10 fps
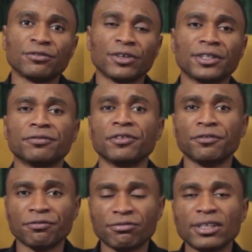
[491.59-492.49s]
for the
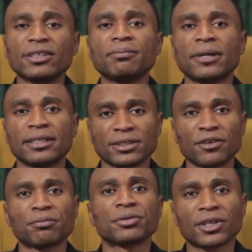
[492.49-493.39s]
fulfillment
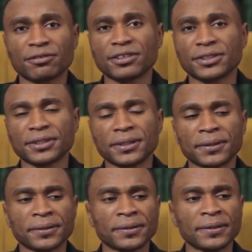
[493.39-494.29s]
of prophecy.
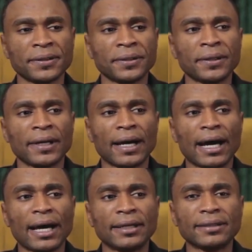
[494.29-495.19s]

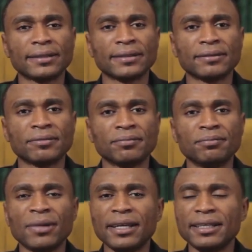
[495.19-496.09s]
And
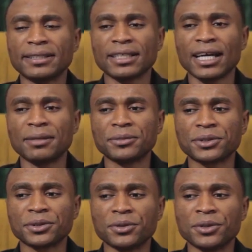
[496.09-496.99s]
many a
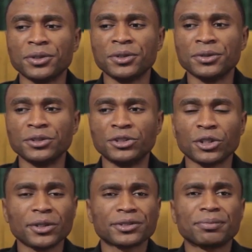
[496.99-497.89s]
times,
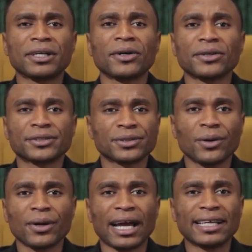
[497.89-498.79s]
just because
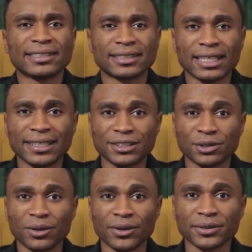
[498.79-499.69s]
God has said it
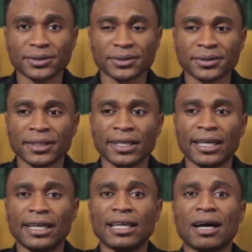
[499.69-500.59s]
to us,
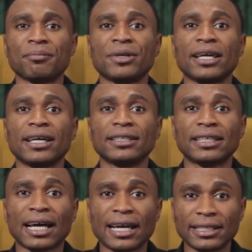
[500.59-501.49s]
it appeared
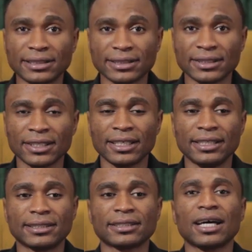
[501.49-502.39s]
nice,
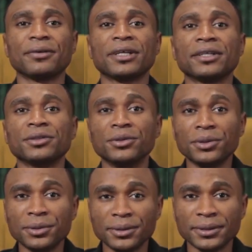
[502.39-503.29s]
it sounded
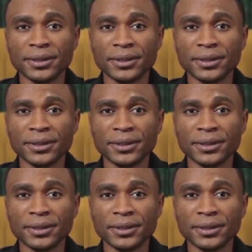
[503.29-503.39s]
good,